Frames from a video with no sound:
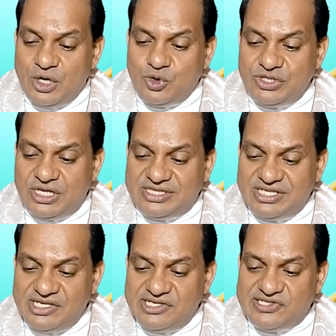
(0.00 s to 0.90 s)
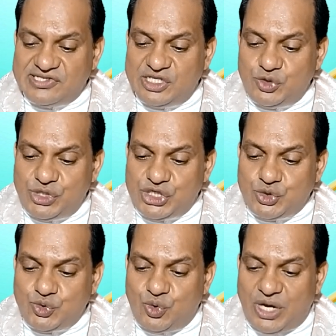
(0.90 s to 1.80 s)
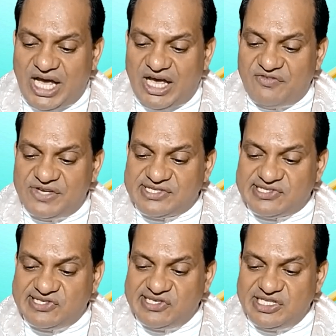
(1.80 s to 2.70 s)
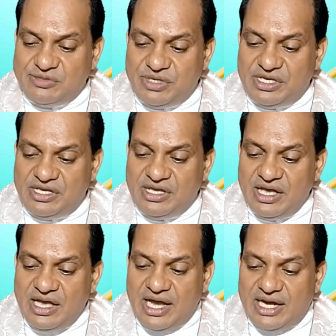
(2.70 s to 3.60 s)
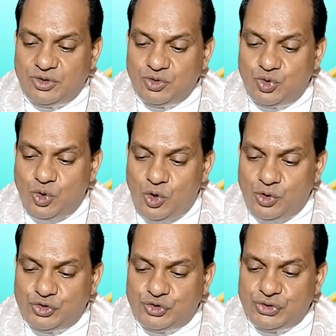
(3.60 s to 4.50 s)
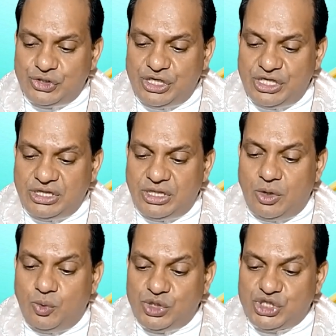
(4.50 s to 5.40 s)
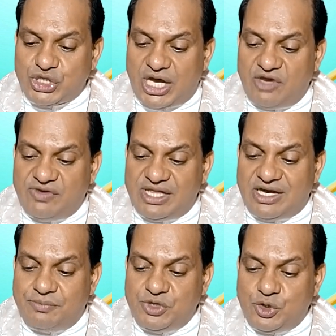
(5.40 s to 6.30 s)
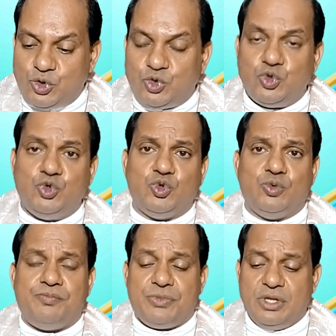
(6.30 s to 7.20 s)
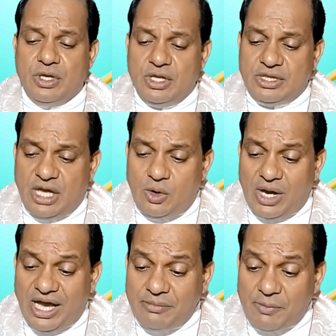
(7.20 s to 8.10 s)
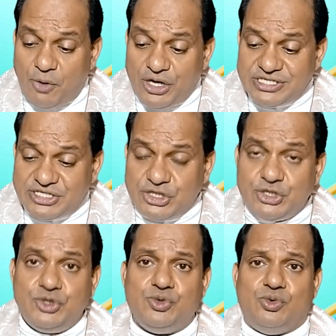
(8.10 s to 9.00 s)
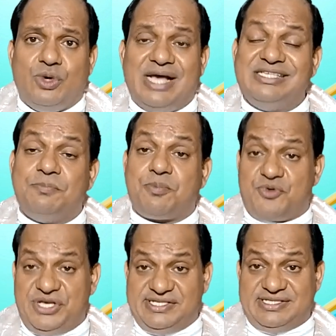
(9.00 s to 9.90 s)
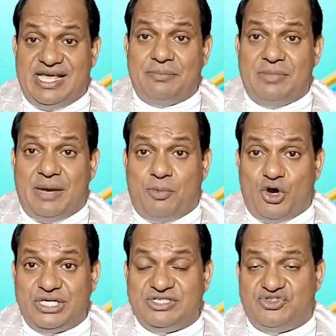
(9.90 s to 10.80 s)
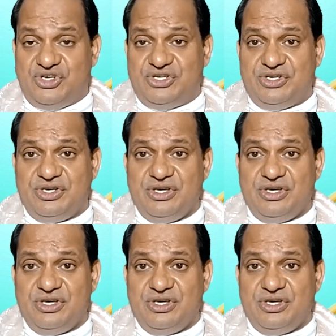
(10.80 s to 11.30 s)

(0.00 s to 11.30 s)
to the things in which you have seen me and to those in which I will appear to you. Now I am appointing you. As a priest I am appointed.